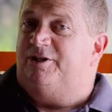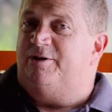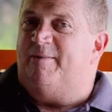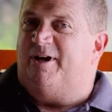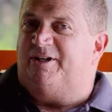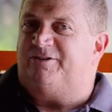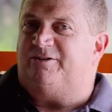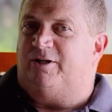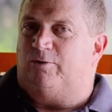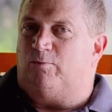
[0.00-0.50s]
the
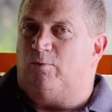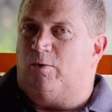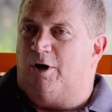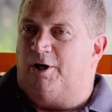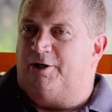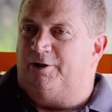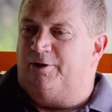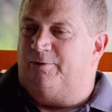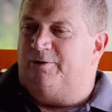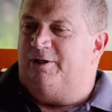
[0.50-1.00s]
domestic
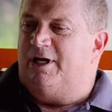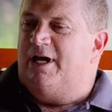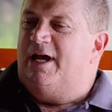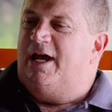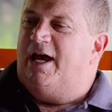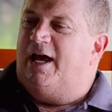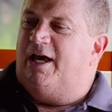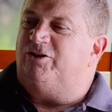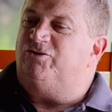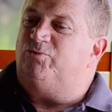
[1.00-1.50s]
water,
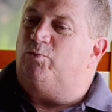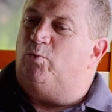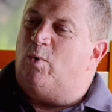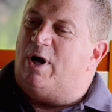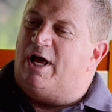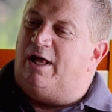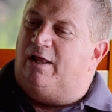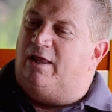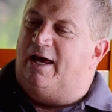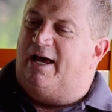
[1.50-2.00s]
as
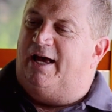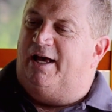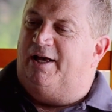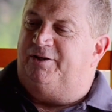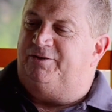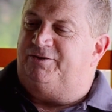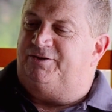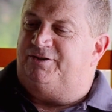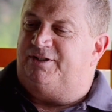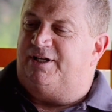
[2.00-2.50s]
well
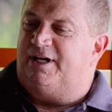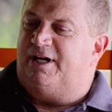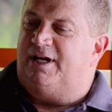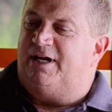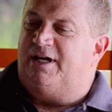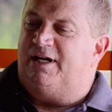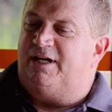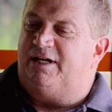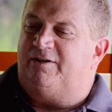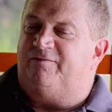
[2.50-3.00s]
as
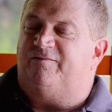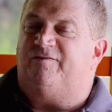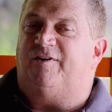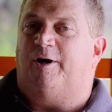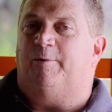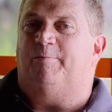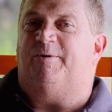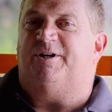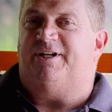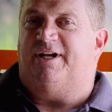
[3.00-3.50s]
a
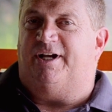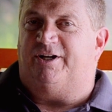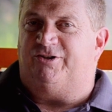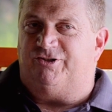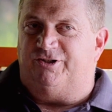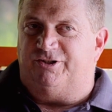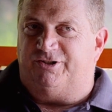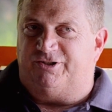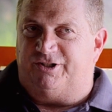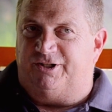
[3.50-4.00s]
fire
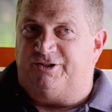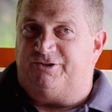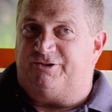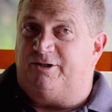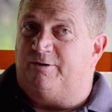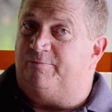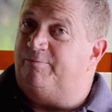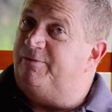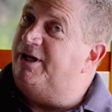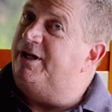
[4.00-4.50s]
protection
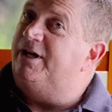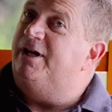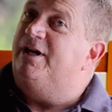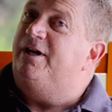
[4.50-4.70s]
system